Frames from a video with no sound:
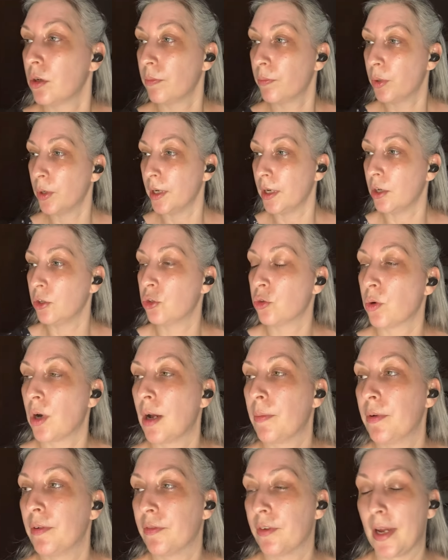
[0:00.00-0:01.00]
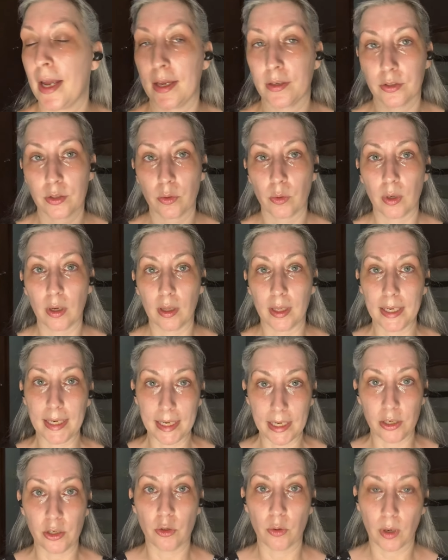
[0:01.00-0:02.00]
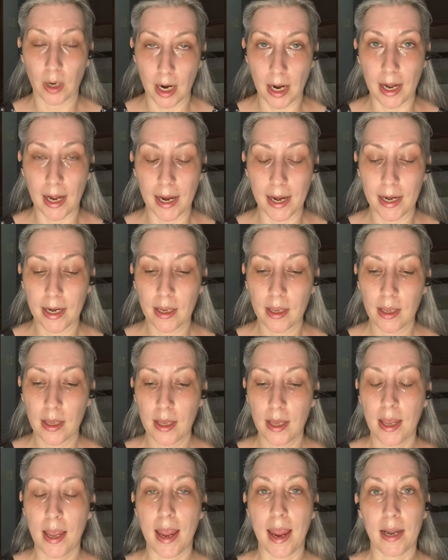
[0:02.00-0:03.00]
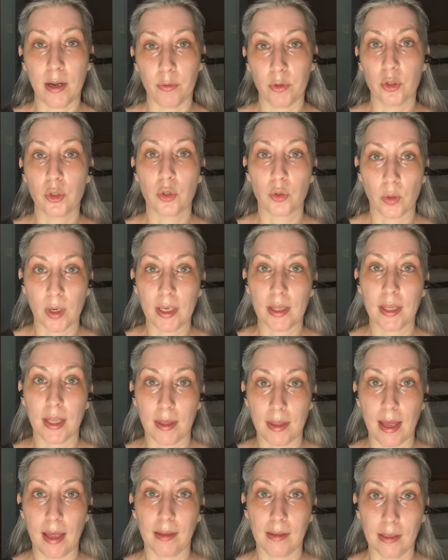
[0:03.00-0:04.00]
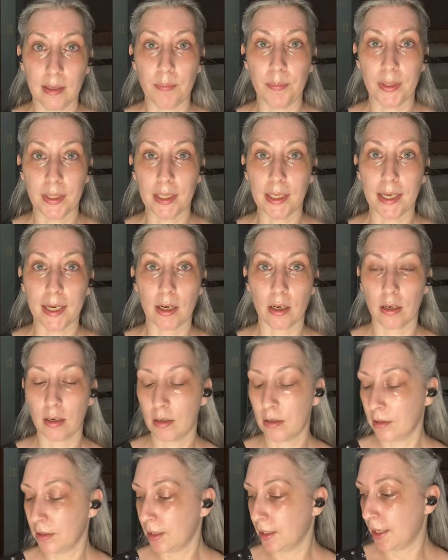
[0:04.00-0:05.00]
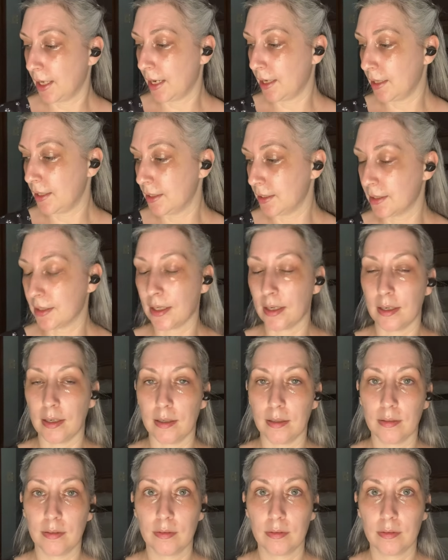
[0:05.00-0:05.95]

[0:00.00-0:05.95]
put a drop of castor oil in your eye and it will strengthen that lipid layer that is uh,